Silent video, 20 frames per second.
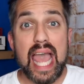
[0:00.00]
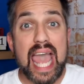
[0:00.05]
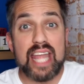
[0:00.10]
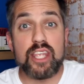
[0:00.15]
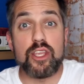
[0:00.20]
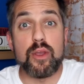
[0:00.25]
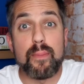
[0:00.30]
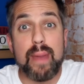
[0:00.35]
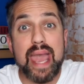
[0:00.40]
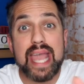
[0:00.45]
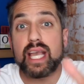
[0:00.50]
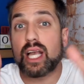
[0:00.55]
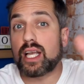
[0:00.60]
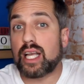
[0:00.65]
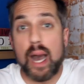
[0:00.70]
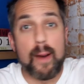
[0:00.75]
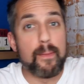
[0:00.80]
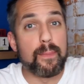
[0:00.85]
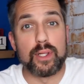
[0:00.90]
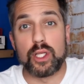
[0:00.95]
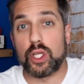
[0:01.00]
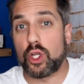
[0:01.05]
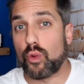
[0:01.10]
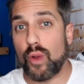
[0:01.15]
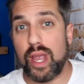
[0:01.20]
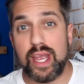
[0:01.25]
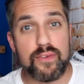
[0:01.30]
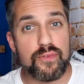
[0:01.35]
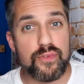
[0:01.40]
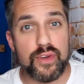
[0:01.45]
And you make a couple of
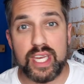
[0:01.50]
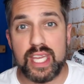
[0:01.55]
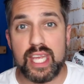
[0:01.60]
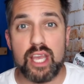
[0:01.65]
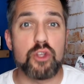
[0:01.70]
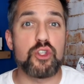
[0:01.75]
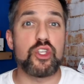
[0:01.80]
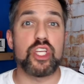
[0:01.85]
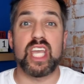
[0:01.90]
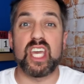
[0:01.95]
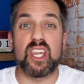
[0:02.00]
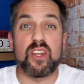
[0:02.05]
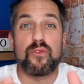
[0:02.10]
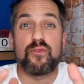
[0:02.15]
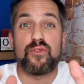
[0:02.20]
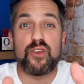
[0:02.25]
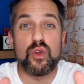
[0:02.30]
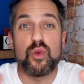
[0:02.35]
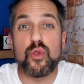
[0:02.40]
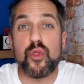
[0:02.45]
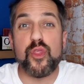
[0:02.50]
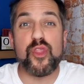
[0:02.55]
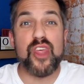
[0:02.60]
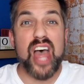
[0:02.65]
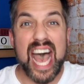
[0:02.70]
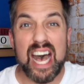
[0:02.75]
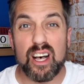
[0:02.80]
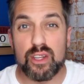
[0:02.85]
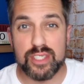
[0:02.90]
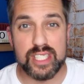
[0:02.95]
great videos, you get a few
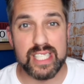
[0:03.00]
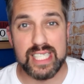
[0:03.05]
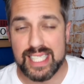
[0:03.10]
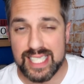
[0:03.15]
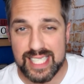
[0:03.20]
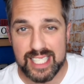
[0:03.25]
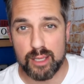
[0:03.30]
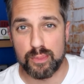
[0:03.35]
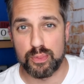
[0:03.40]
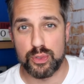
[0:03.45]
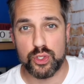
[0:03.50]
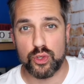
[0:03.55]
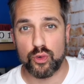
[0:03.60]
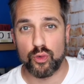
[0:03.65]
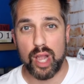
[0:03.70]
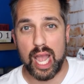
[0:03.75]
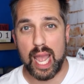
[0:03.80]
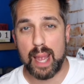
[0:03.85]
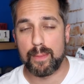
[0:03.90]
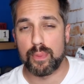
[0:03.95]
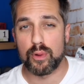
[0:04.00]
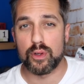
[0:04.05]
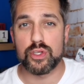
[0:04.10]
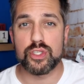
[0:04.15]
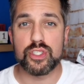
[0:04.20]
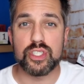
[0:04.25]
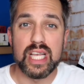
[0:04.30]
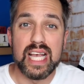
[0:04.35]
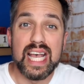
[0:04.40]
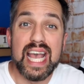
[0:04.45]
thousand
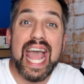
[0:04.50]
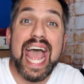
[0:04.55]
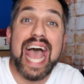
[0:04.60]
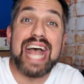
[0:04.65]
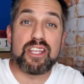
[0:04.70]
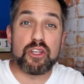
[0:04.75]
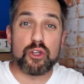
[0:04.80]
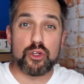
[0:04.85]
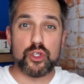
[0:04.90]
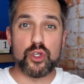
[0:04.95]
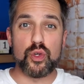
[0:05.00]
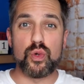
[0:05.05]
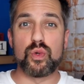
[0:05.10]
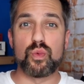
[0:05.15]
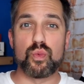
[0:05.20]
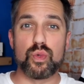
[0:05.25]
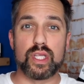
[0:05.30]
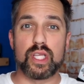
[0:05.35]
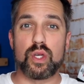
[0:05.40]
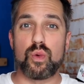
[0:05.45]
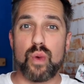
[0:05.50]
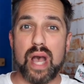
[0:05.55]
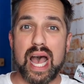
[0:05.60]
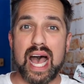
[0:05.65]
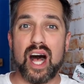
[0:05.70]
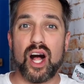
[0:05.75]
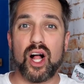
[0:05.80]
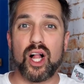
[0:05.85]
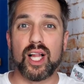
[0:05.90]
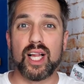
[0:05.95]
subscribers, and you're doing really
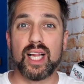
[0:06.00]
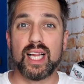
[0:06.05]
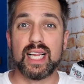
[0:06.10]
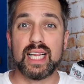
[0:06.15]
well,